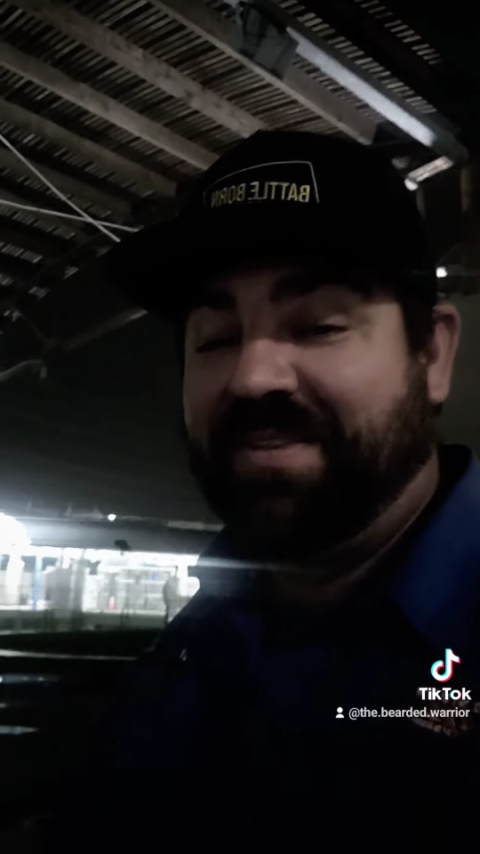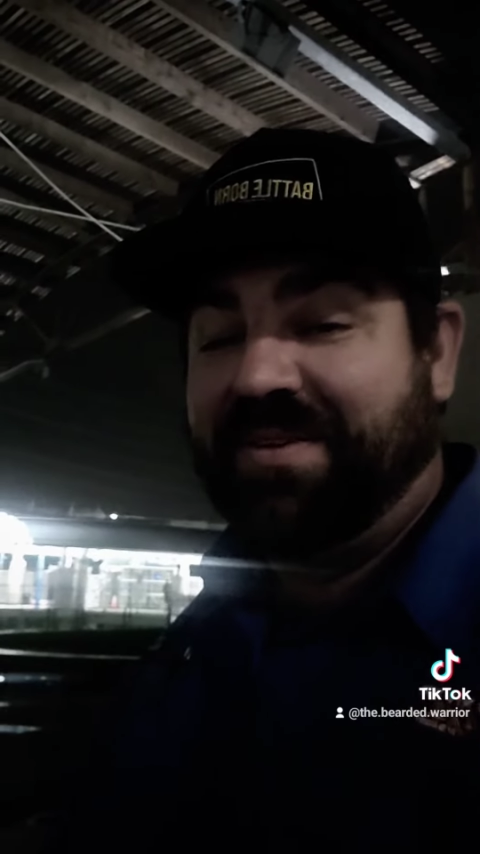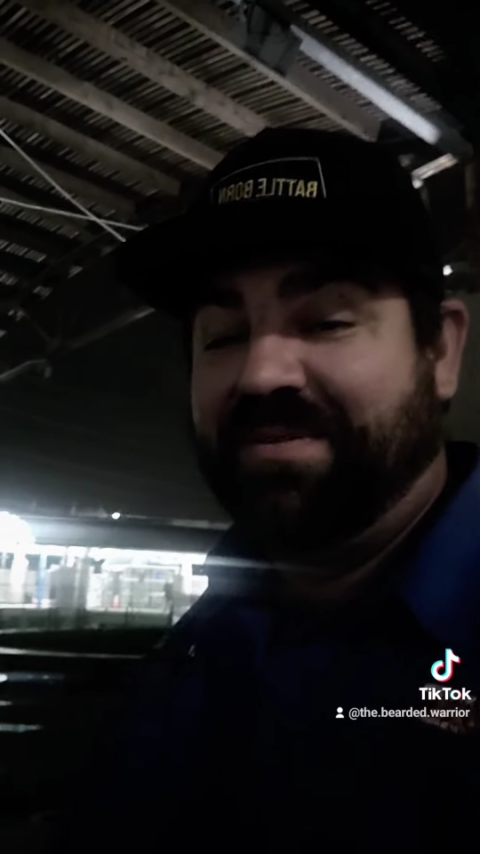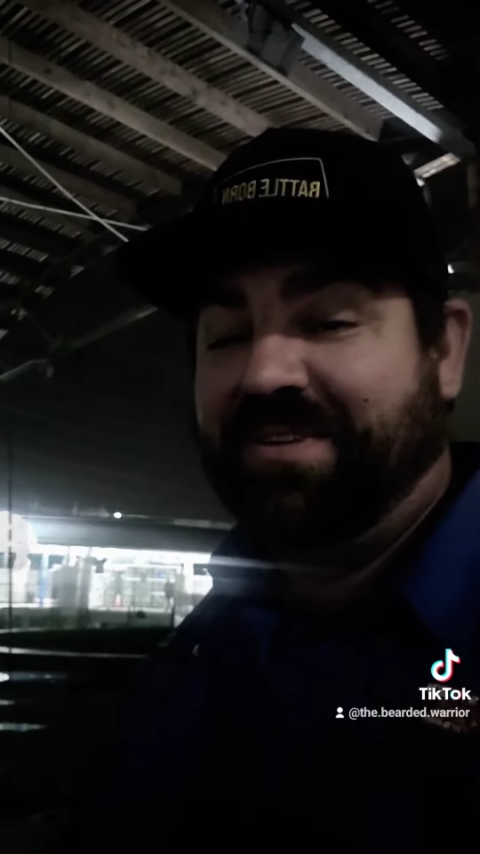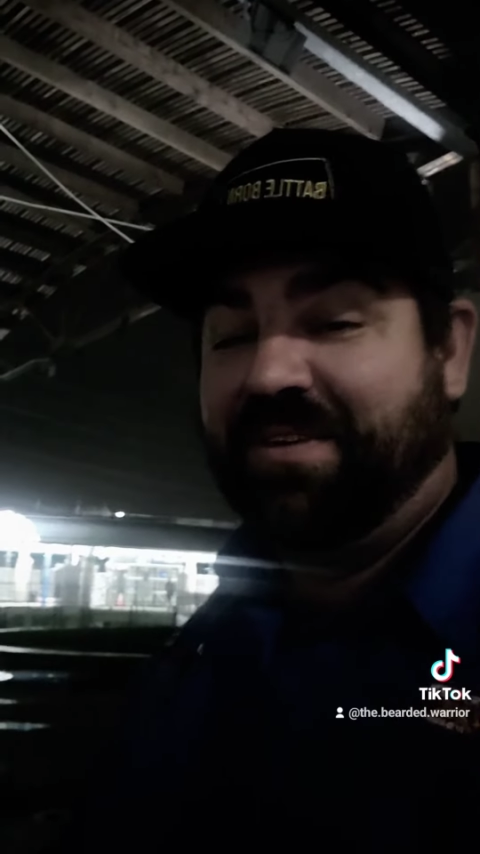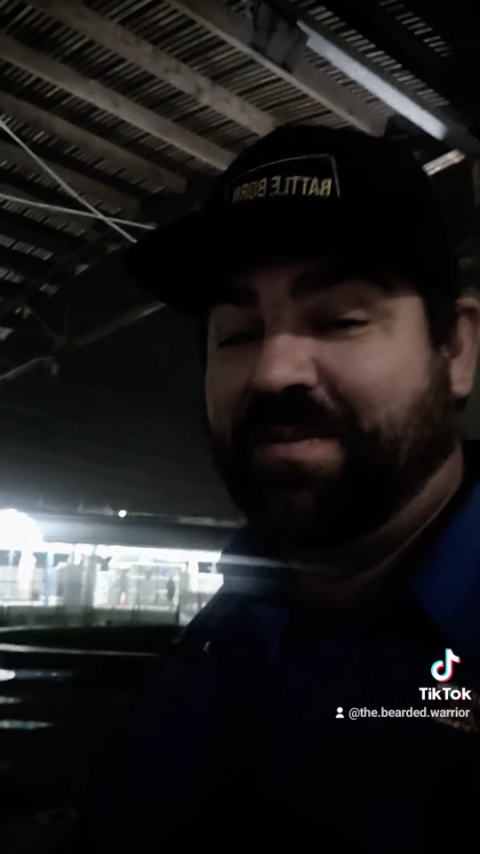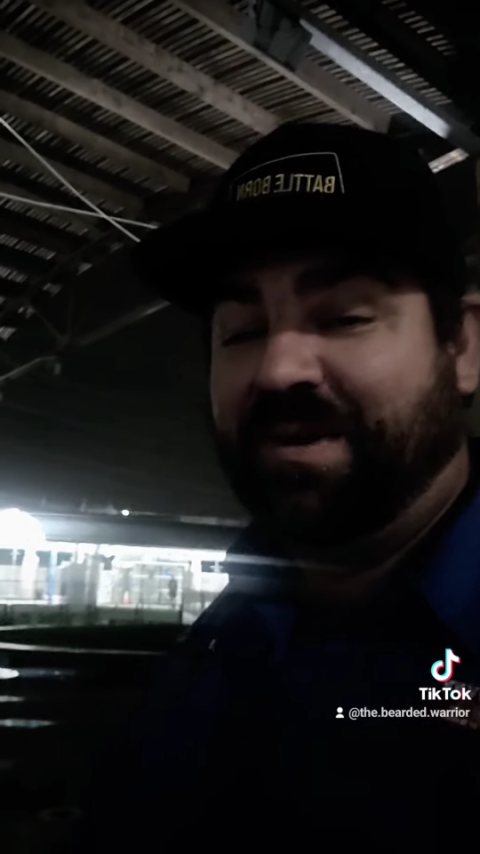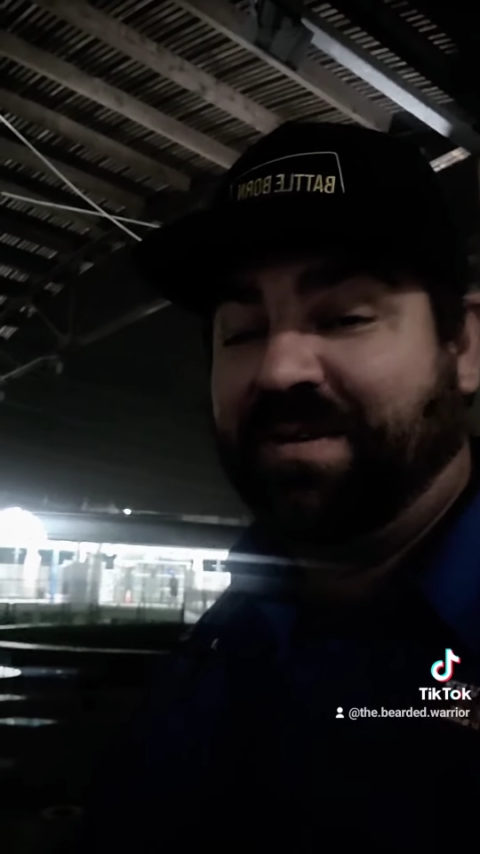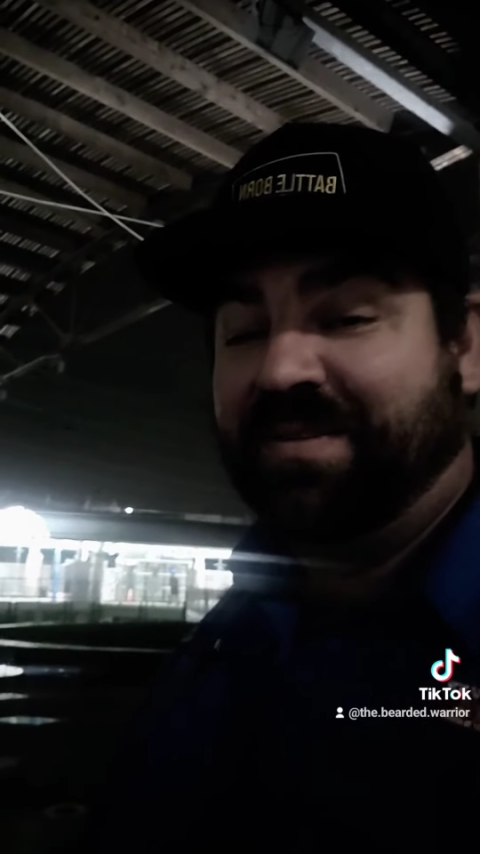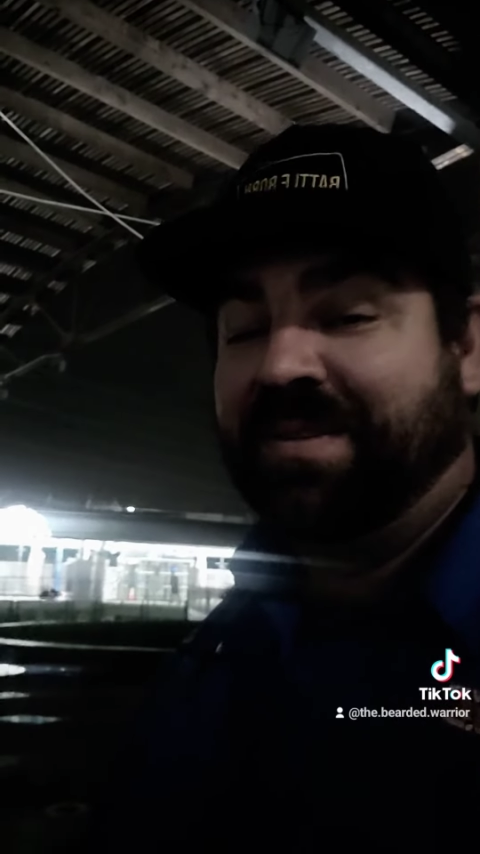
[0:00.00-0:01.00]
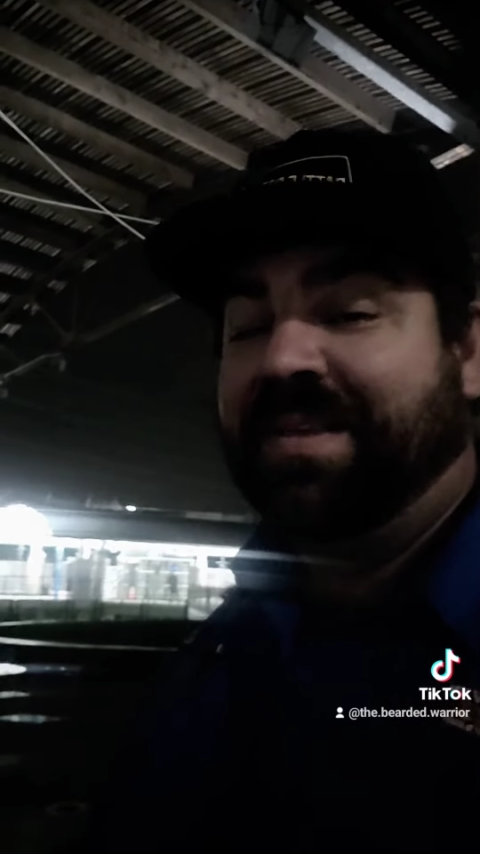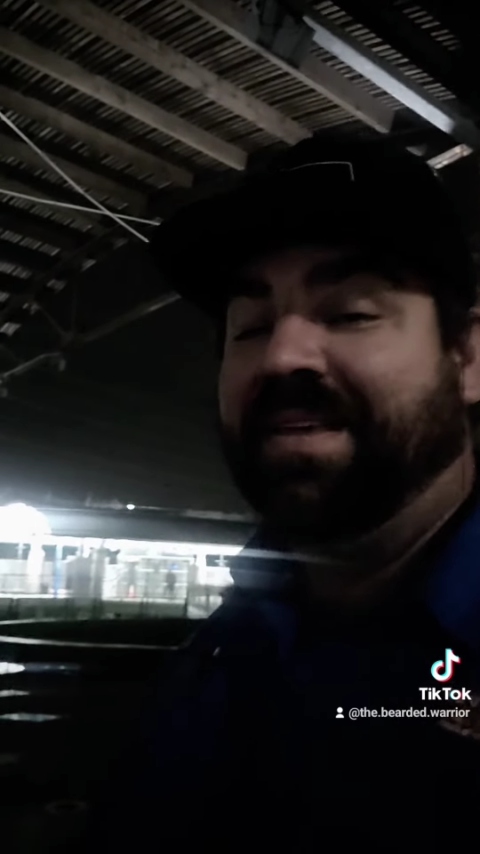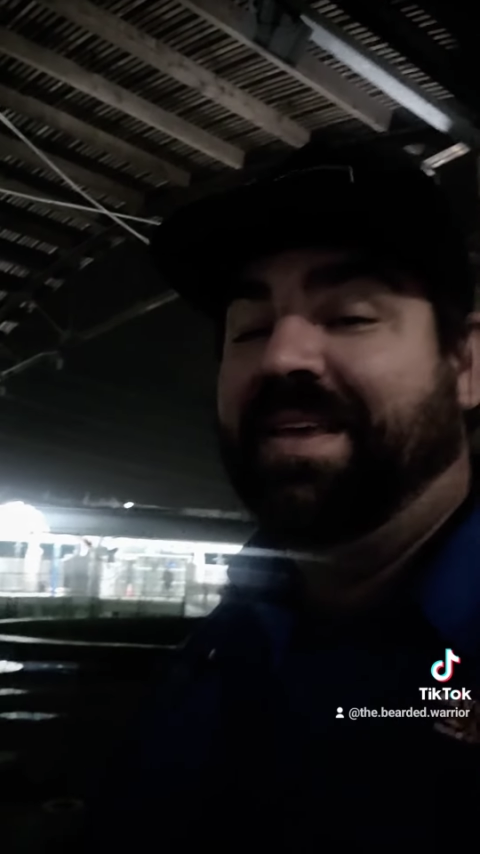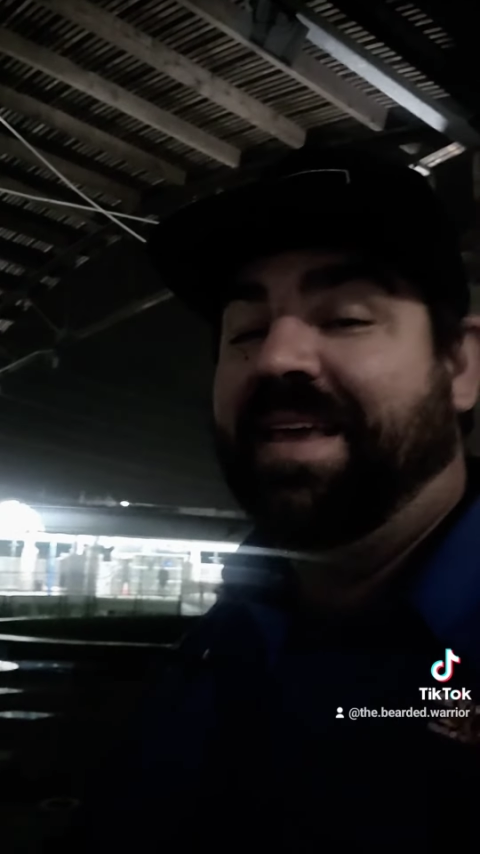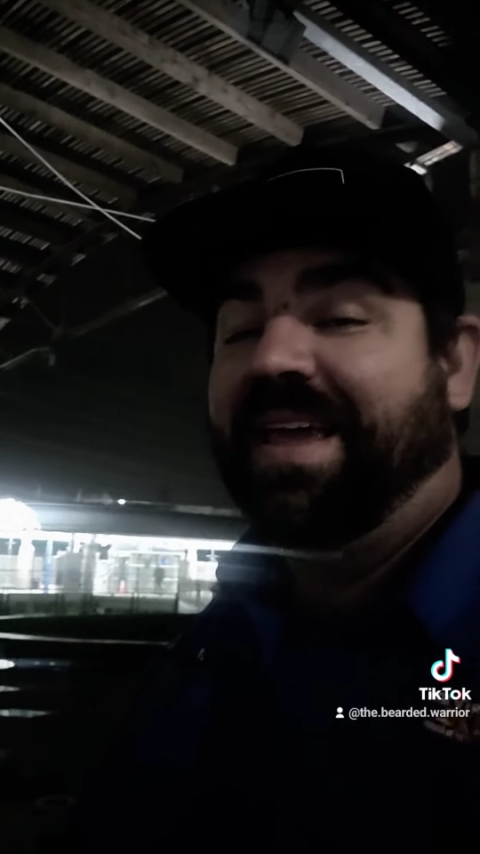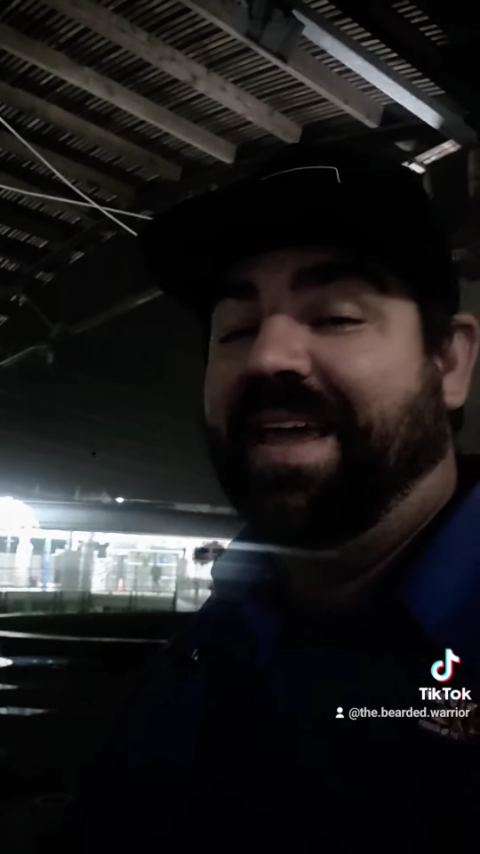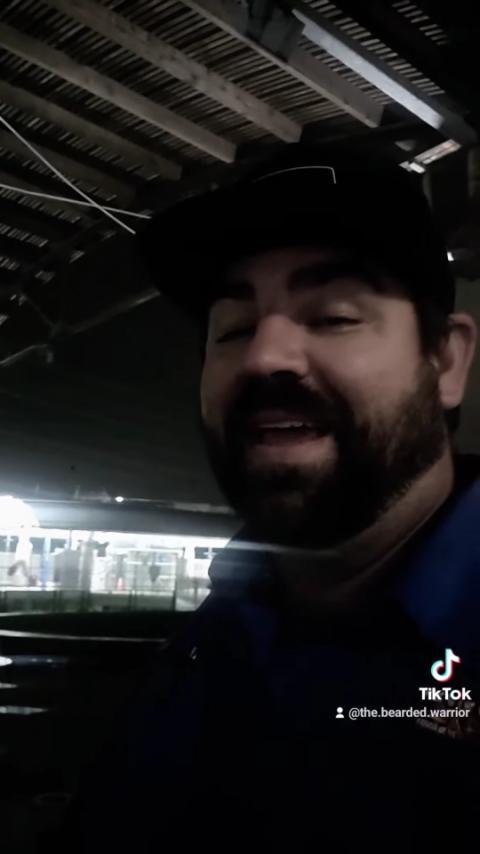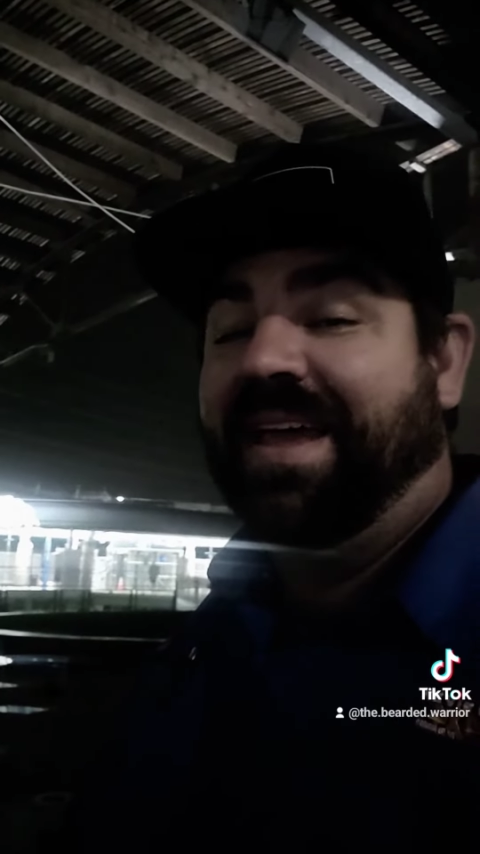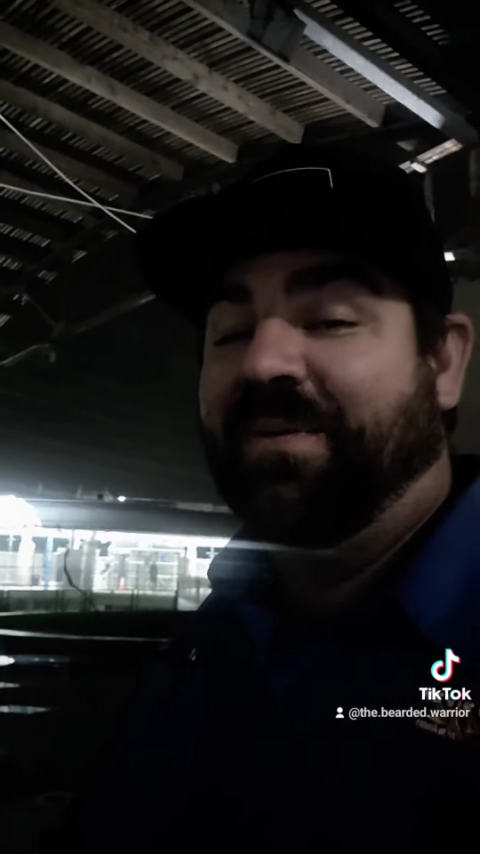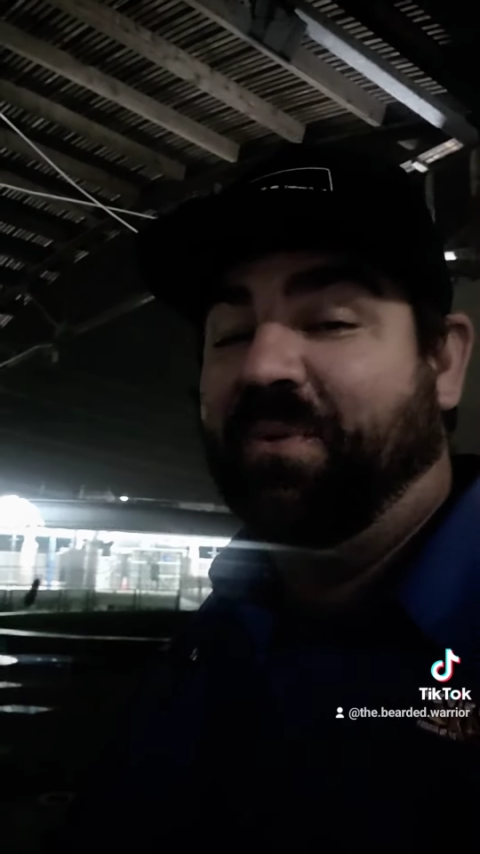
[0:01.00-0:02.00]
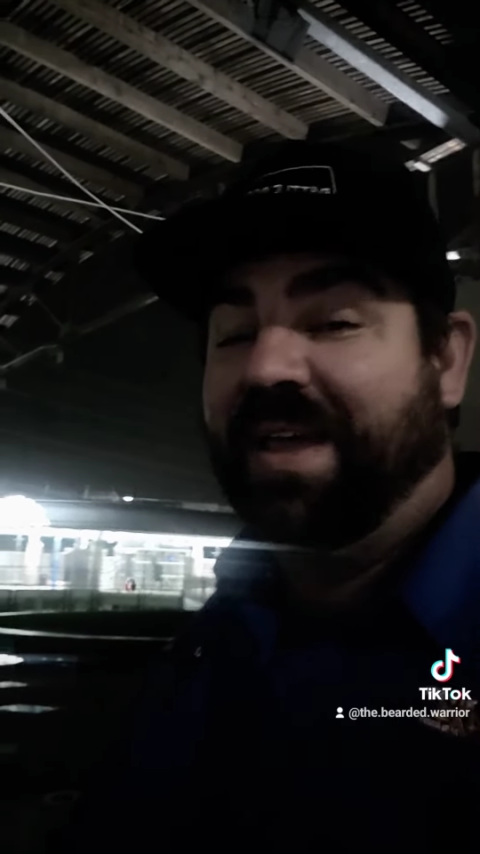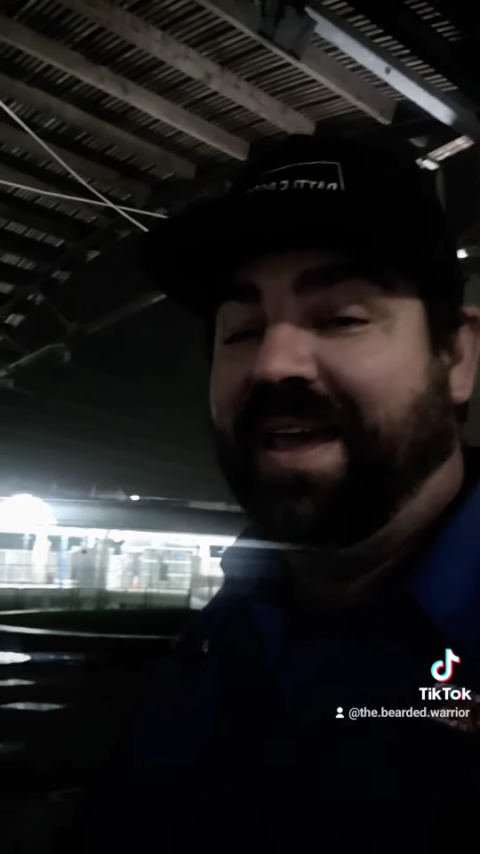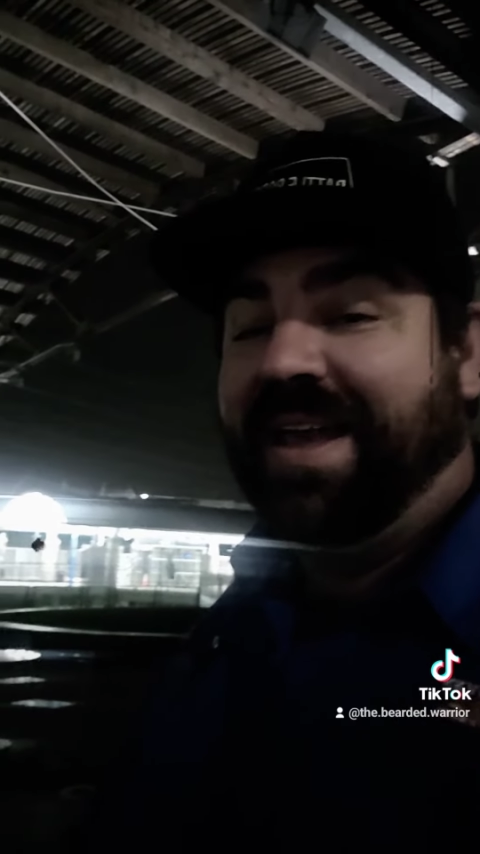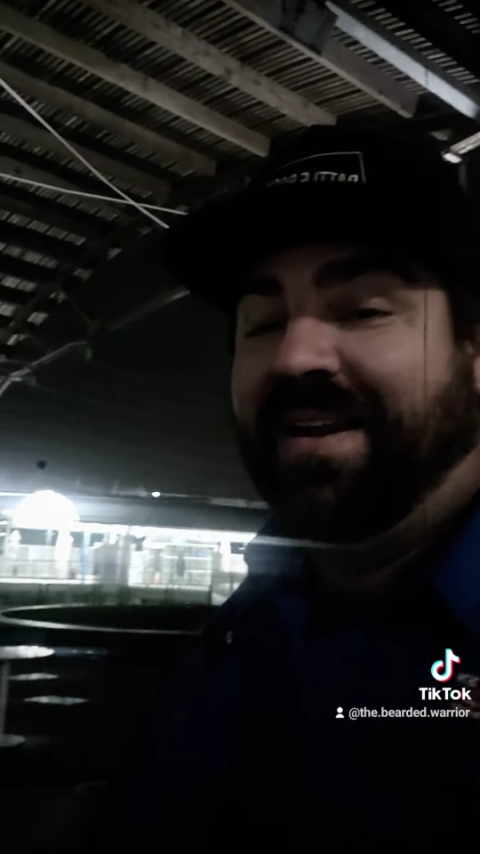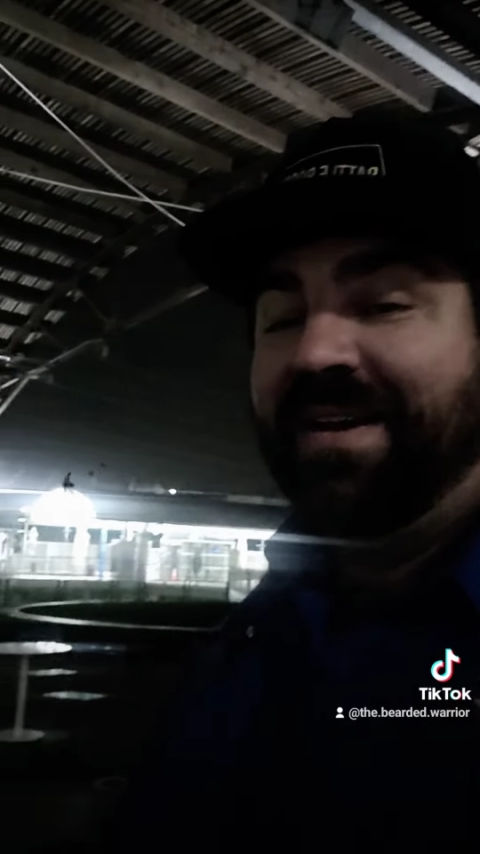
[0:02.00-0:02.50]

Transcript: YouTubers, and we had an